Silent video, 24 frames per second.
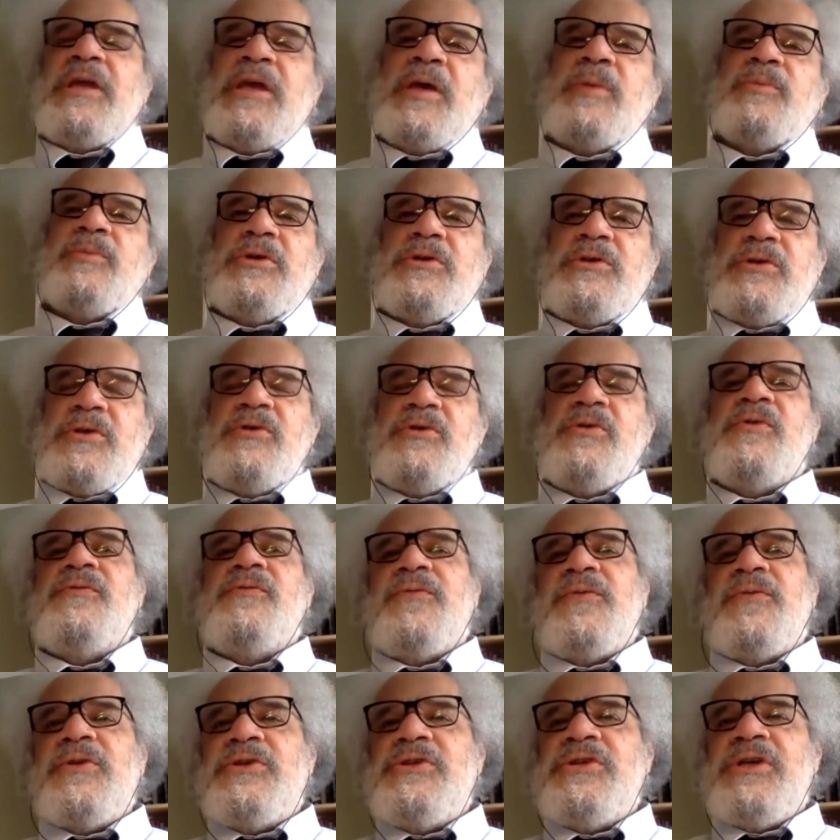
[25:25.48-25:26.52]
him to do,
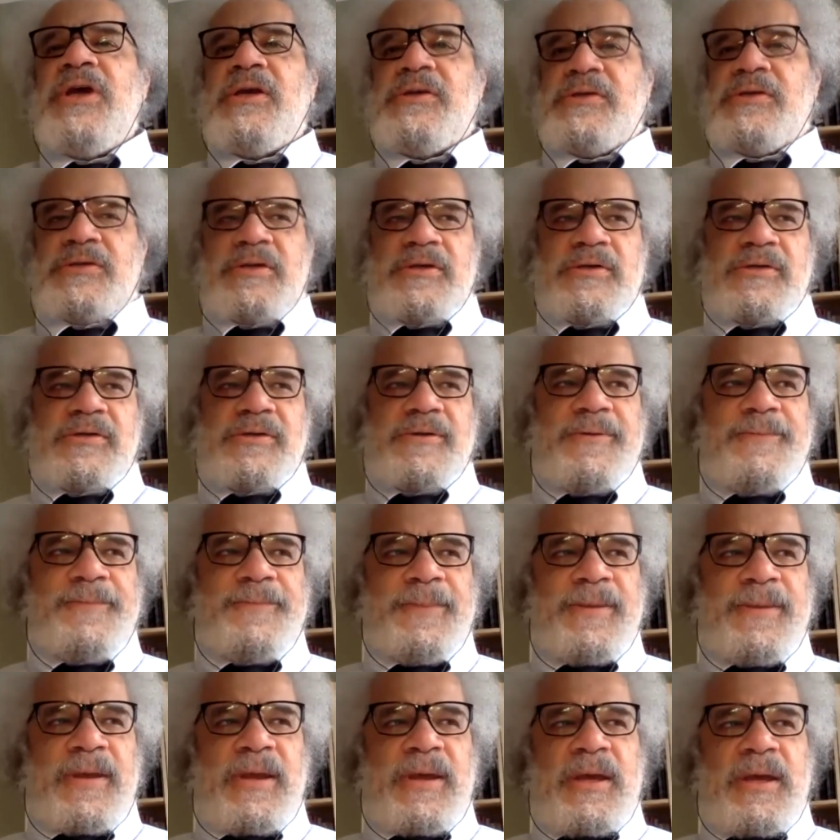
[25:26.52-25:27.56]
for justice.
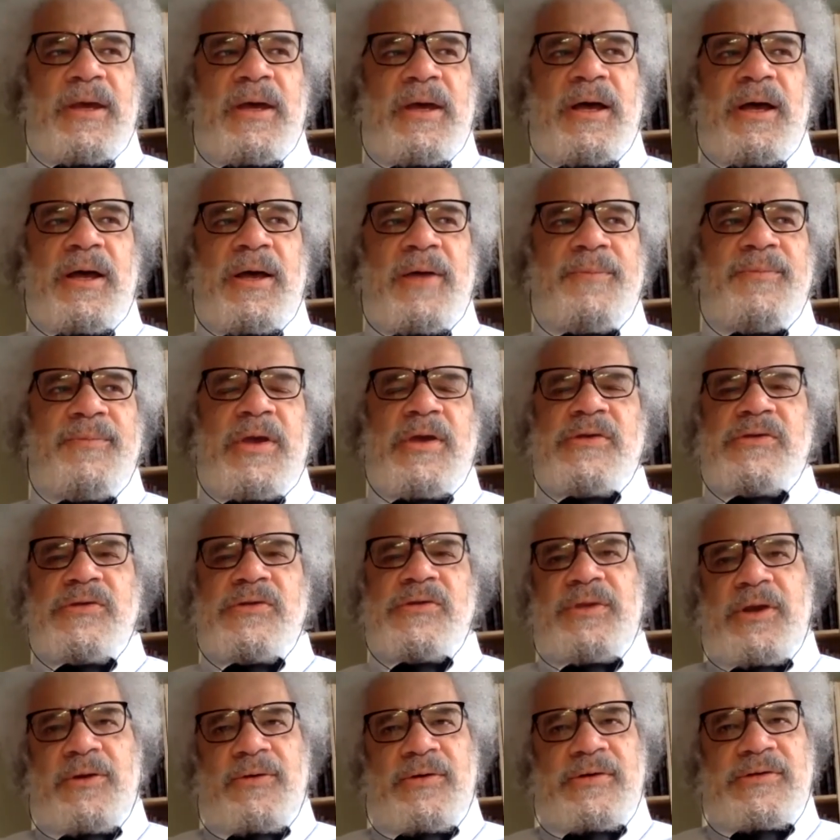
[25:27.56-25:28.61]
So
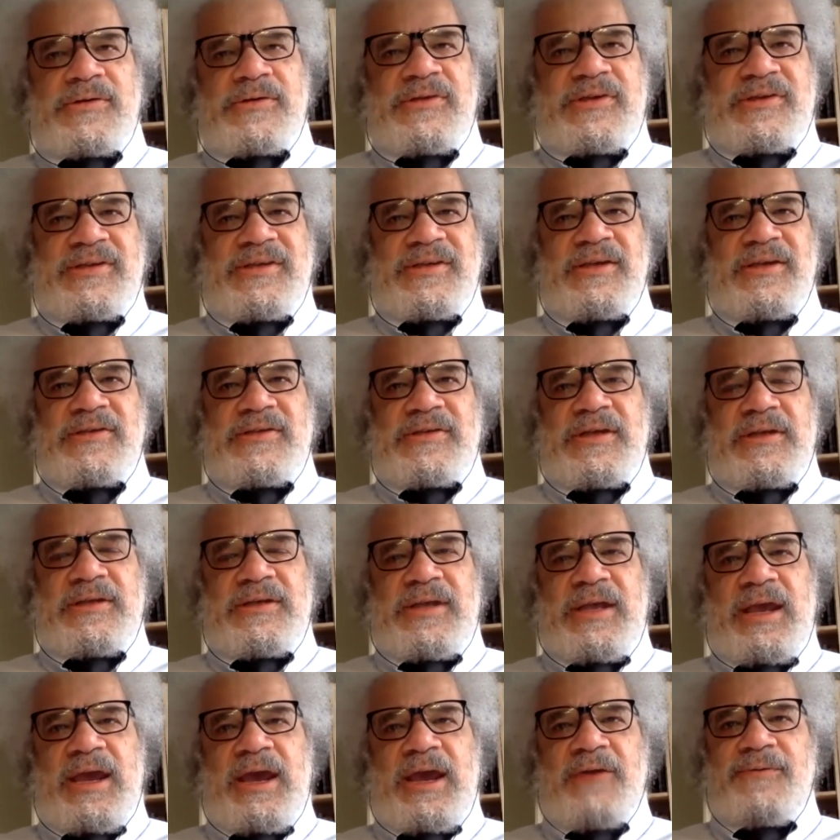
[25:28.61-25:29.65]
there was a sense that
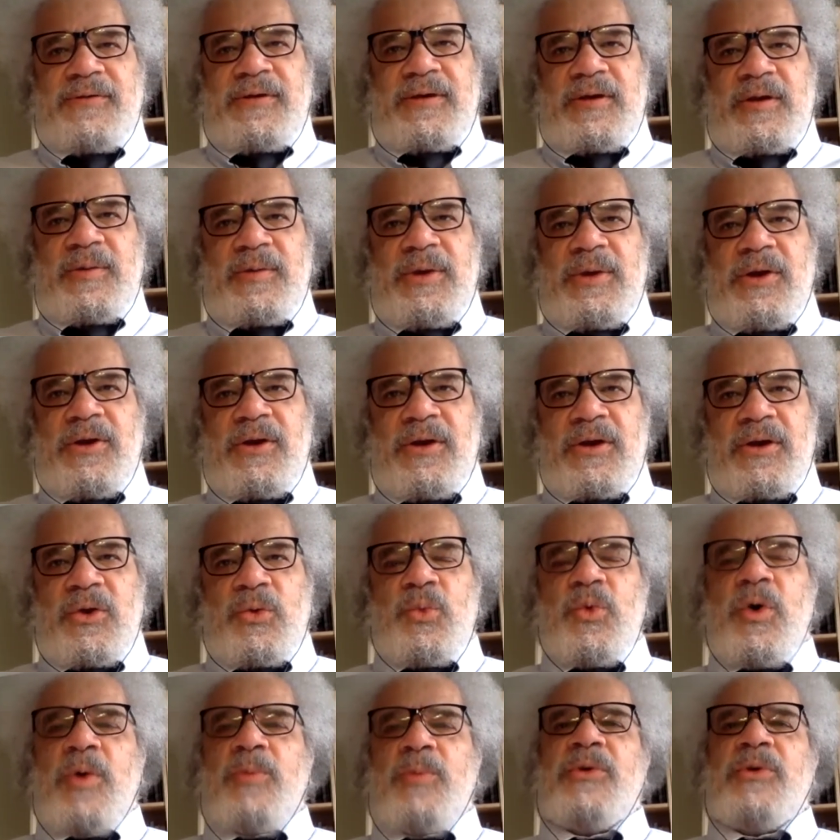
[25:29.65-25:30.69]
the African-American
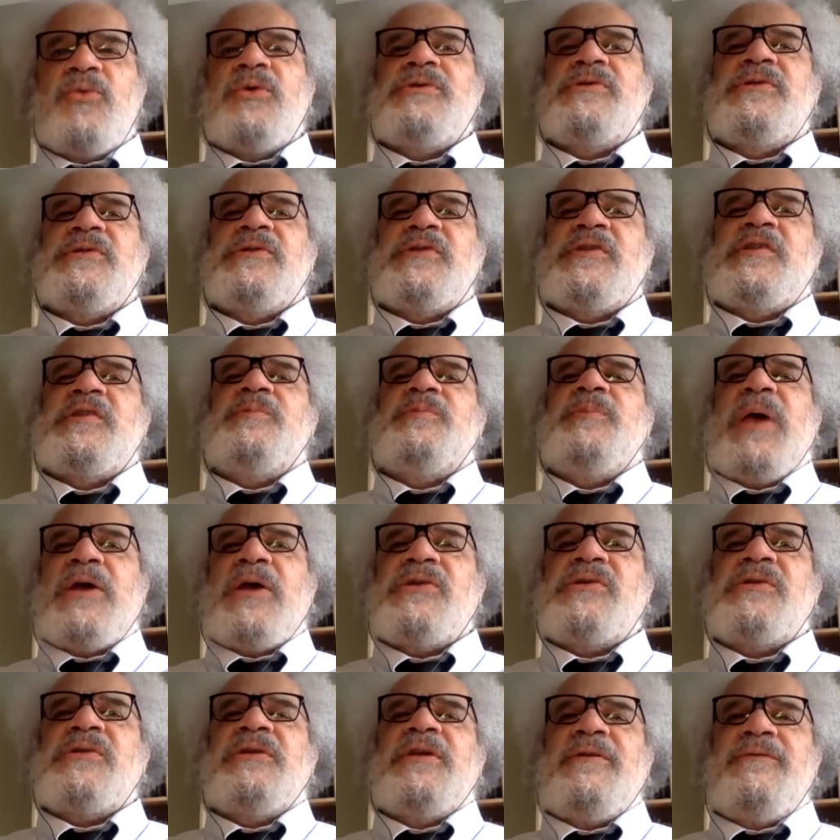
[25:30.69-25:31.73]
woman was
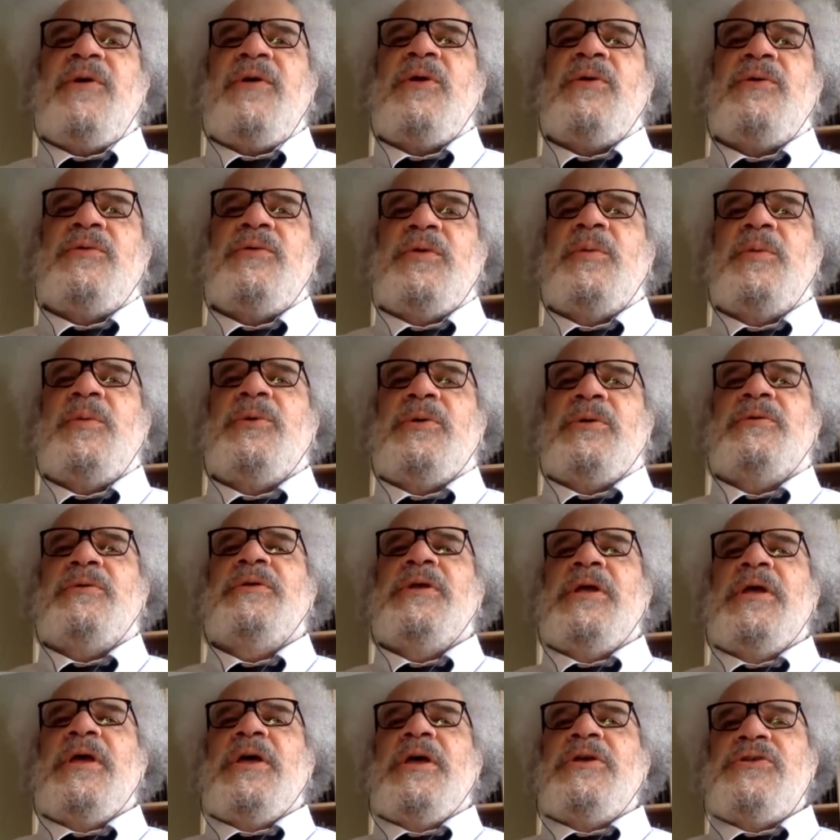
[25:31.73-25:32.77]
especially vulnerable
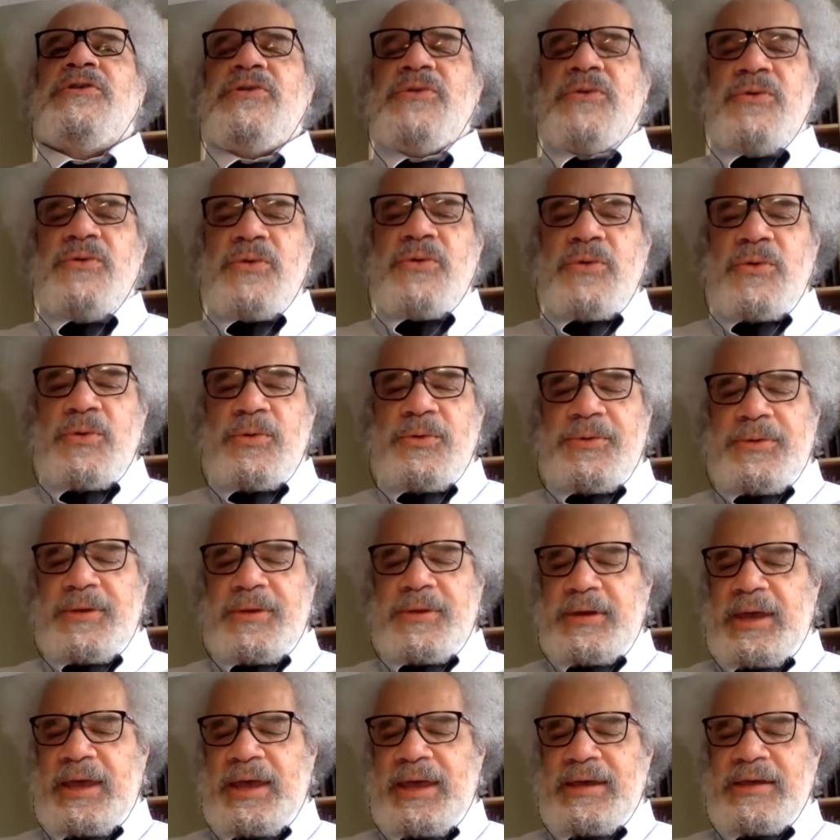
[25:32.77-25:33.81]
to
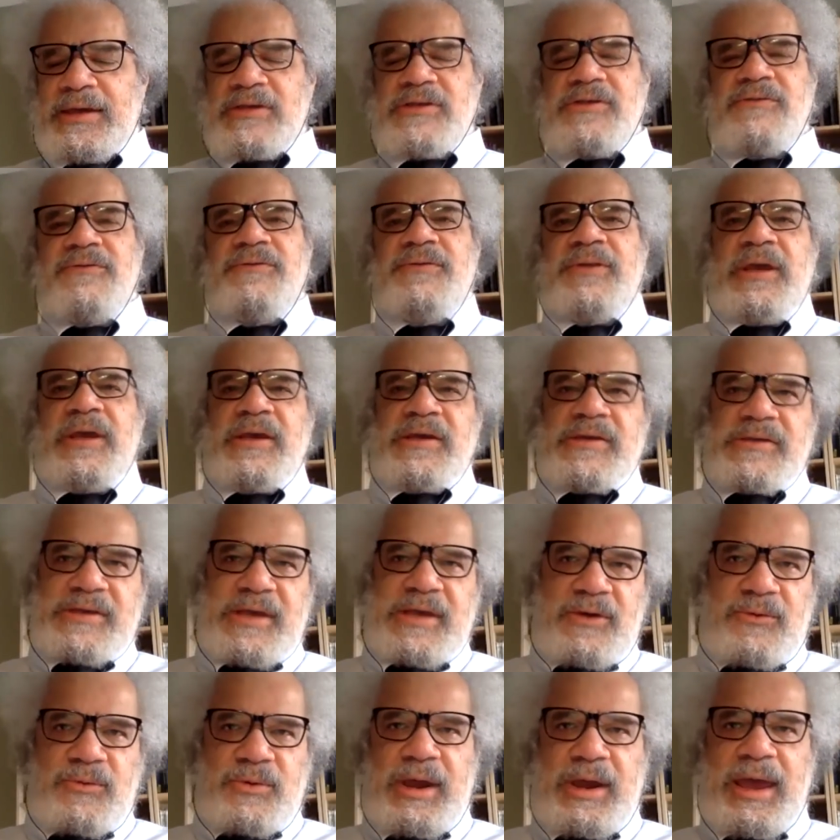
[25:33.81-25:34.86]
the kinds of things
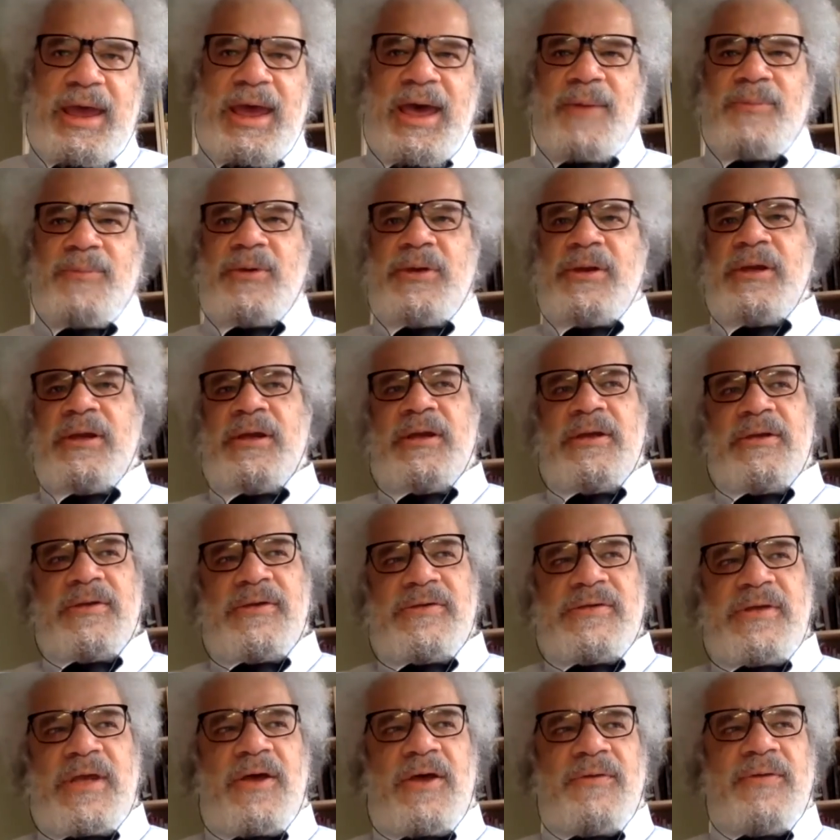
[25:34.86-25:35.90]
that were happening in the
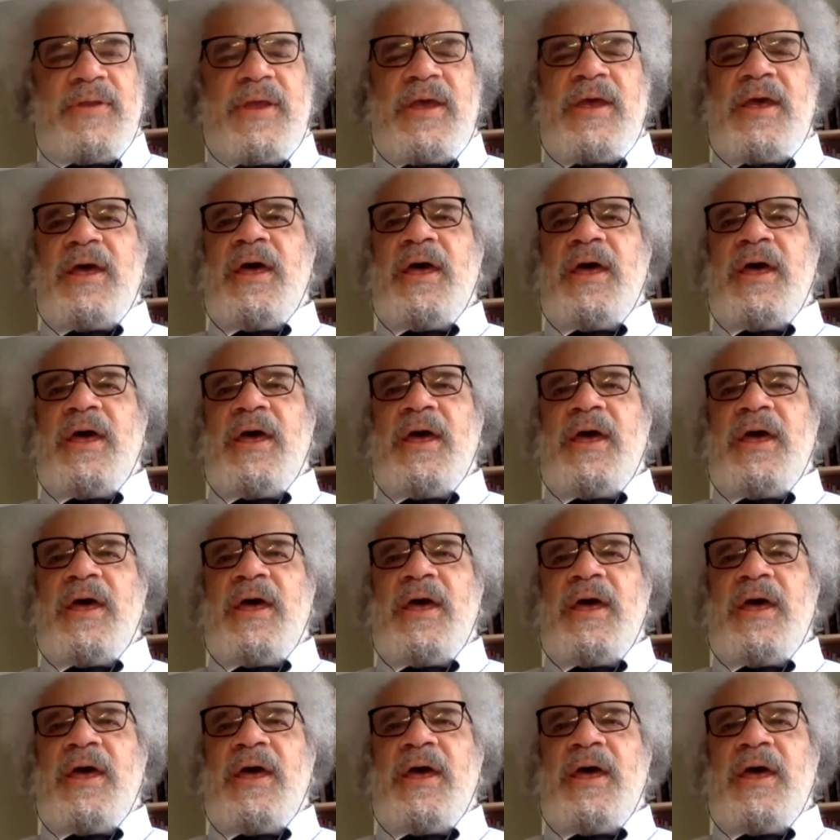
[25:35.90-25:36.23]
South